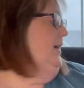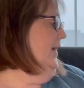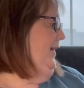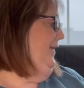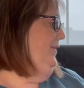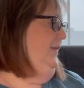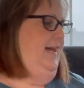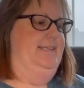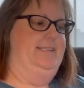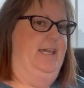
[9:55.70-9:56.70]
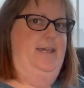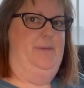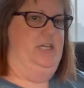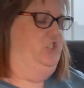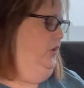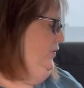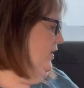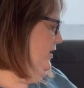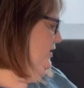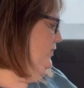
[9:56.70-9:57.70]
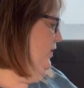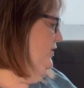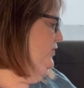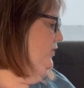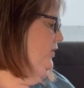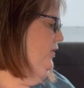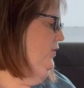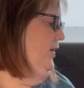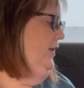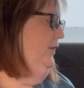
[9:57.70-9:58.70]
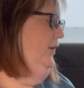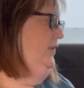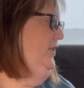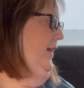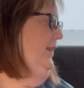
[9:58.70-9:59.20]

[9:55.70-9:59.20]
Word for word: And the last time I showed this one to you, it looked like